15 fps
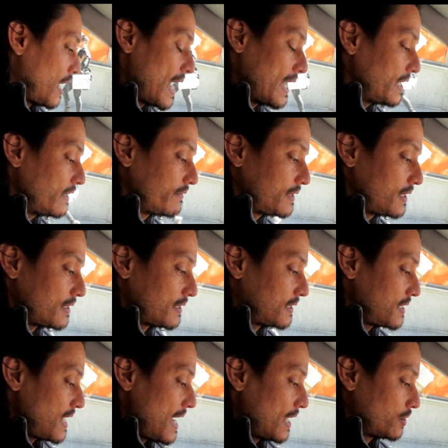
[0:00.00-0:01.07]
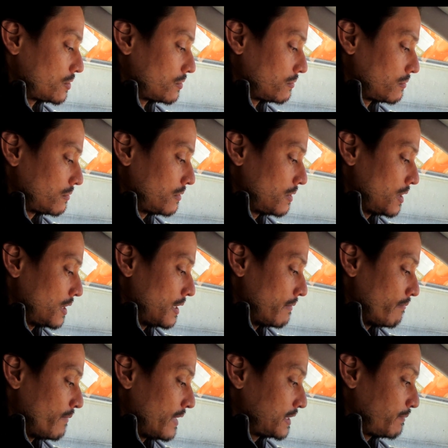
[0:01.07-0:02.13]
I didn't even see the statue.
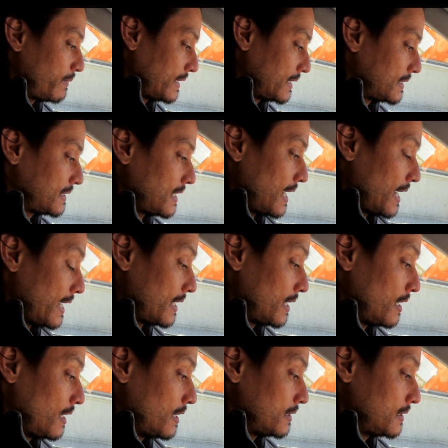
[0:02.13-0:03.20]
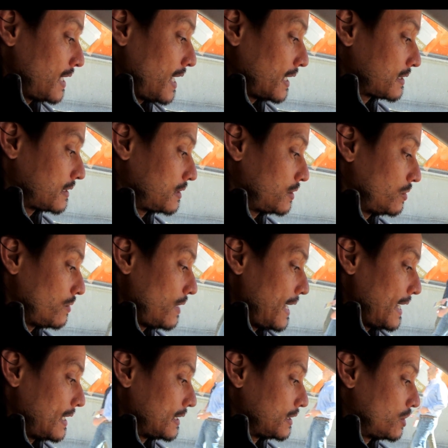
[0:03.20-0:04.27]
Must be inside. Text to
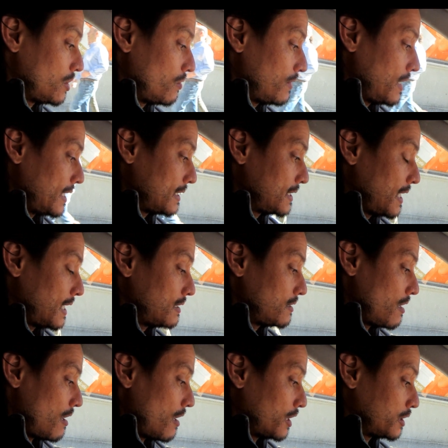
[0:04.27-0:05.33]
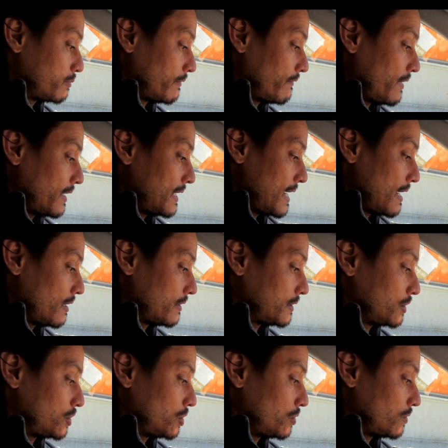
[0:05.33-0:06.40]
aid and donate $10. Provide
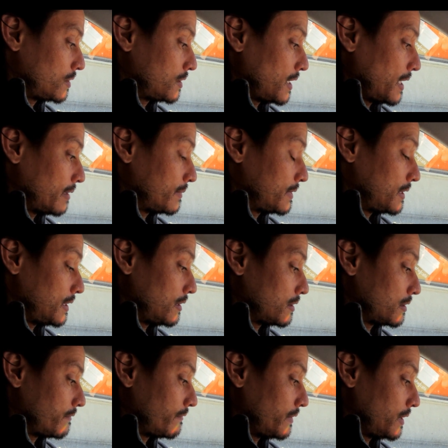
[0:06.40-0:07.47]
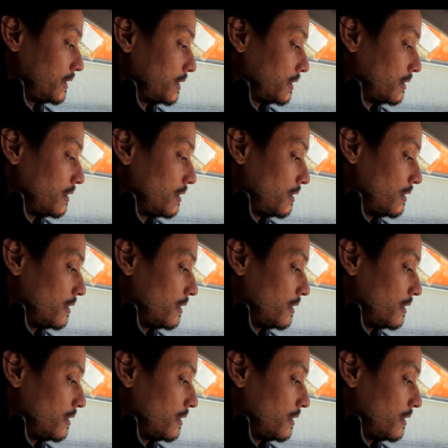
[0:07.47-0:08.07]
housing to asylum seekers fleeing.